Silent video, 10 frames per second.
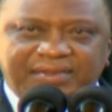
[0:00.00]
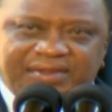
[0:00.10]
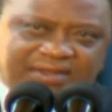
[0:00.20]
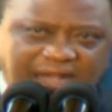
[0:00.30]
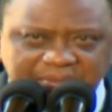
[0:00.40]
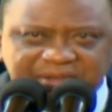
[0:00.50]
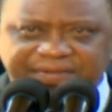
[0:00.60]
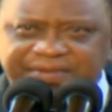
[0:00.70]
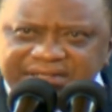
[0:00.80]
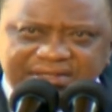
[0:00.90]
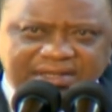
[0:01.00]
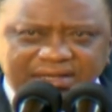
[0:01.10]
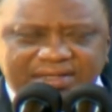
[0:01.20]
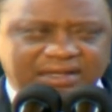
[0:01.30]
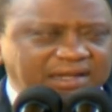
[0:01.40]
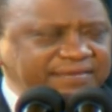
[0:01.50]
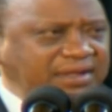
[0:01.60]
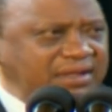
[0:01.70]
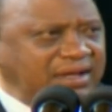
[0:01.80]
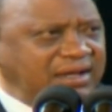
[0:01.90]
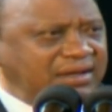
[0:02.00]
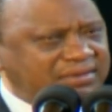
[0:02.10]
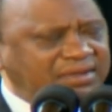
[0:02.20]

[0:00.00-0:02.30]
Time differences and everything.